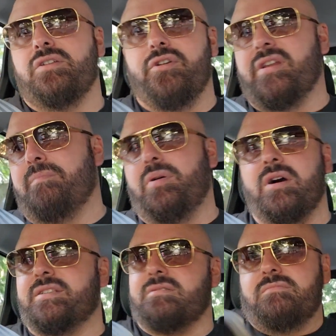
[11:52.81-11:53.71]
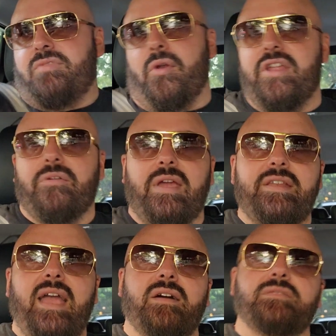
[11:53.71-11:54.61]
you're going to put 30
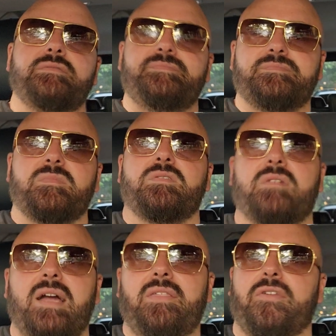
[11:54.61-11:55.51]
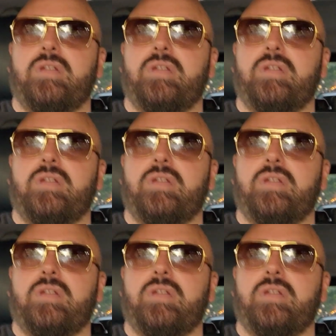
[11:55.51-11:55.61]
grand down, right?